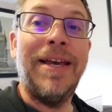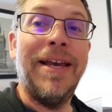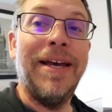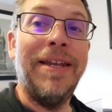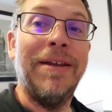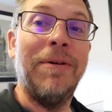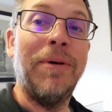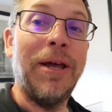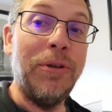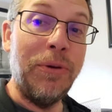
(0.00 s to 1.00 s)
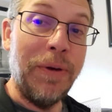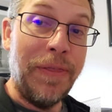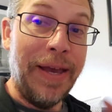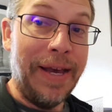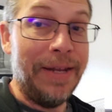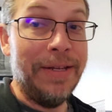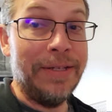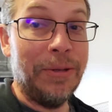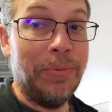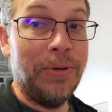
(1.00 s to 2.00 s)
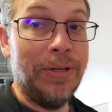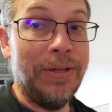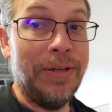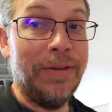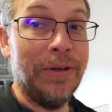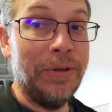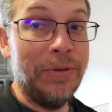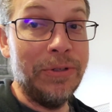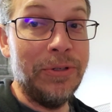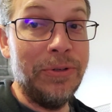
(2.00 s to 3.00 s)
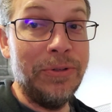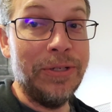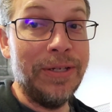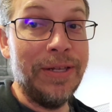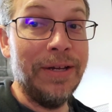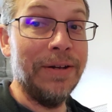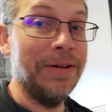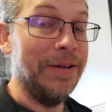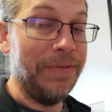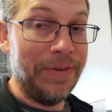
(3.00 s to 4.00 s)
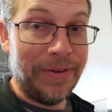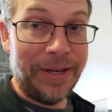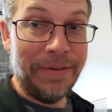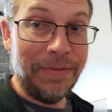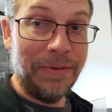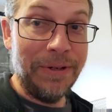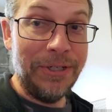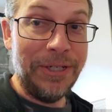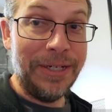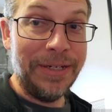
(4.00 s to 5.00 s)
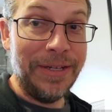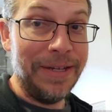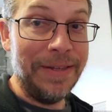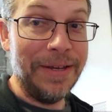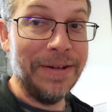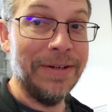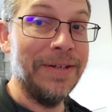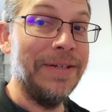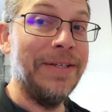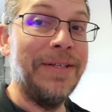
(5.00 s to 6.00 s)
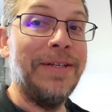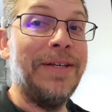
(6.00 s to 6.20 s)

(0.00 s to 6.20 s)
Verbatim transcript: And what I'll do with that is I'll put the couscous in there, if, if I get foraging in there,